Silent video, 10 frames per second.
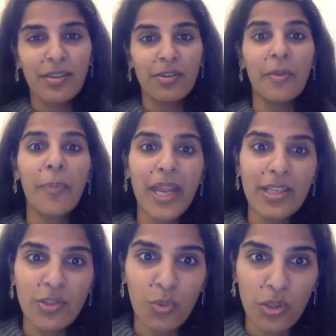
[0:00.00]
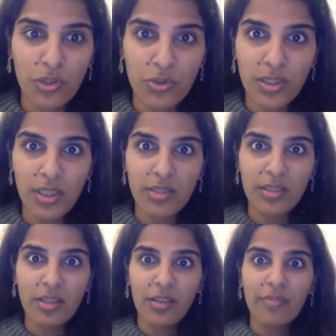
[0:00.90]
repent what you did,
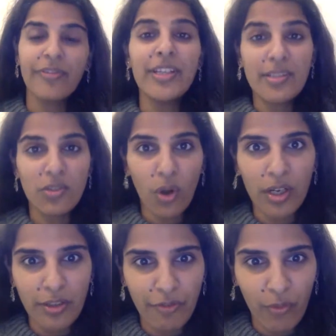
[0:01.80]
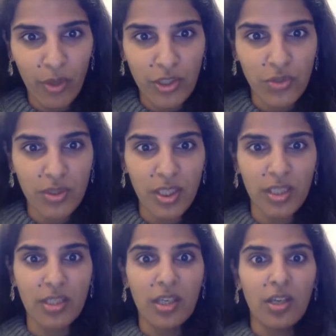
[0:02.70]
feel sorry for what you
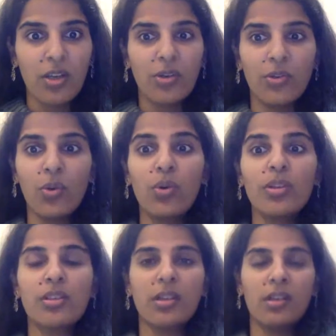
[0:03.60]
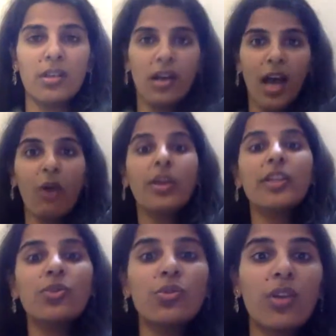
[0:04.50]
did, don't how
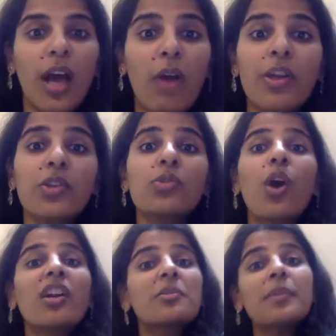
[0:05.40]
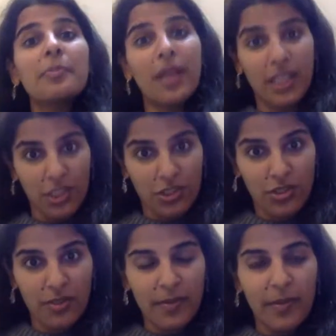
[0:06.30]
can you not be
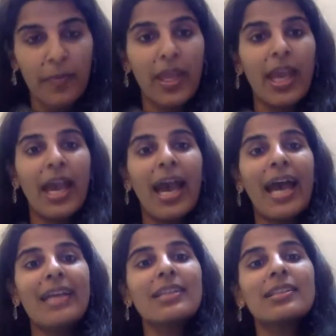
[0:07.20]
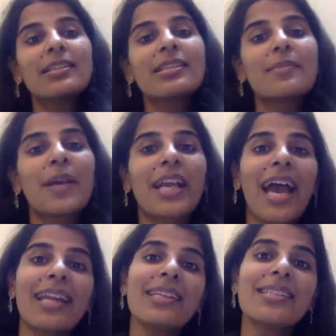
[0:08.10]
punished. And this
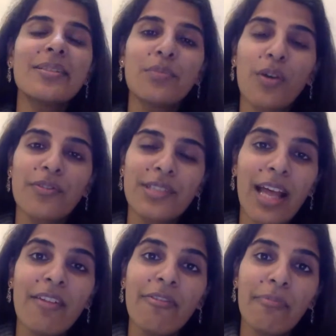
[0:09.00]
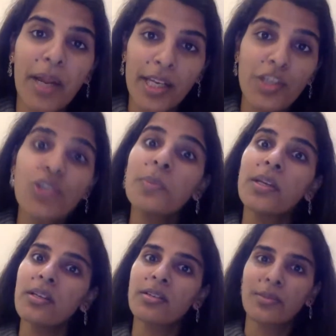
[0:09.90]
mechanism of self
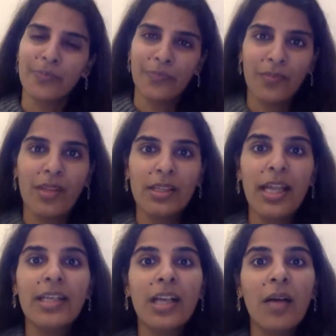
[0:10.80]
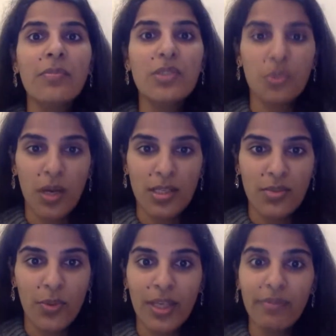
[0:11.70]
punishment that comes to
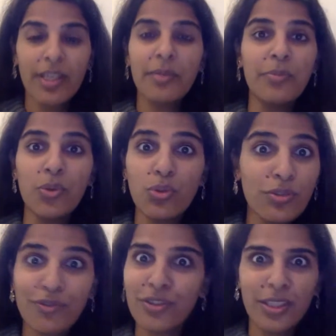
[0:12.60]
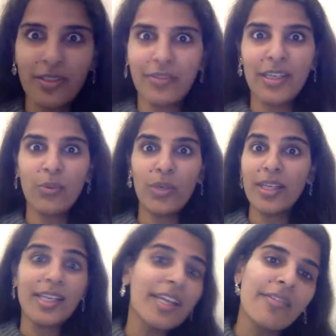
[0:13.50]
us very very beautifully,
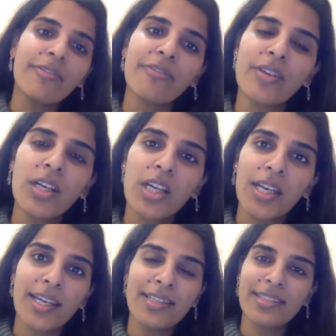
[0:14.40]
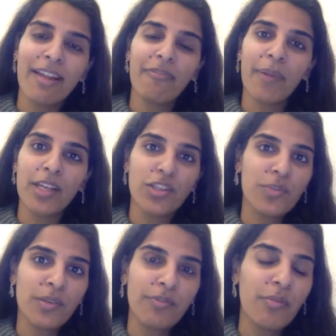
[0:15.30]
we live in self
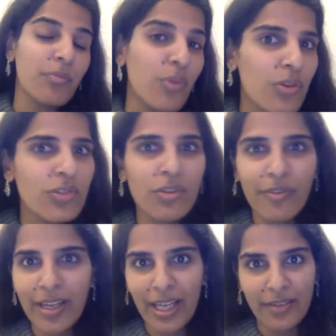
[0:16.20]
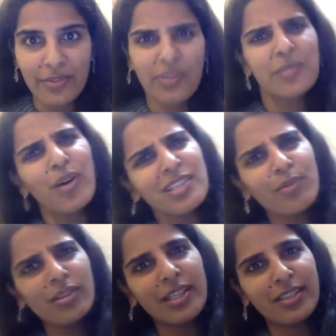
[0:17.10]
punishment for most of our lives for small
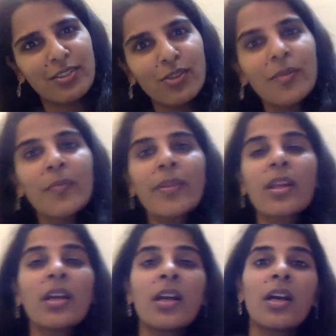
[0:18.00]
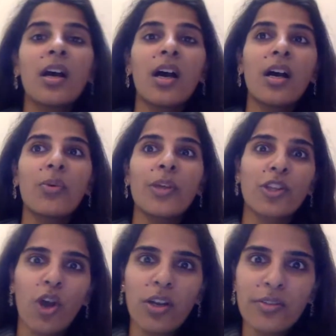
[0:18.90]
small things.
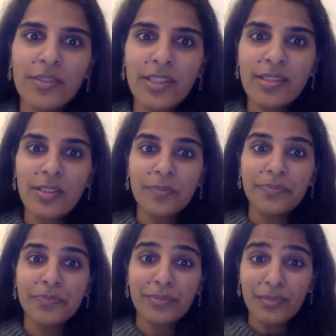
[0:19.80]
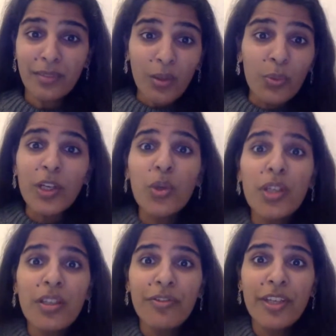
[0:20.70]
We're thought of this We
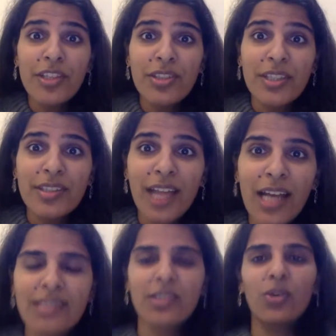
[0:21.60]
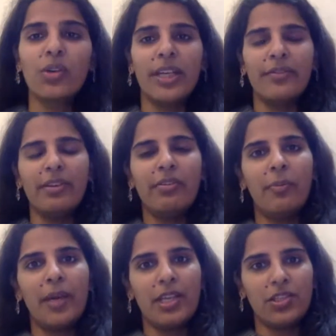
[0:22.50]
couldn't finish this task. Okay, we
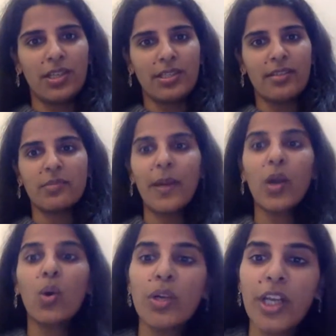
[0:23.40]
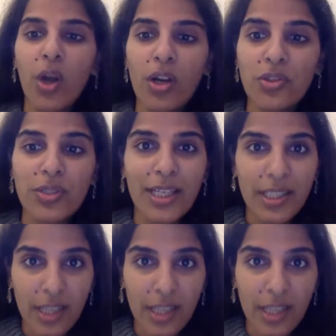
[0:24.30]
will punish ourselves by holding on to that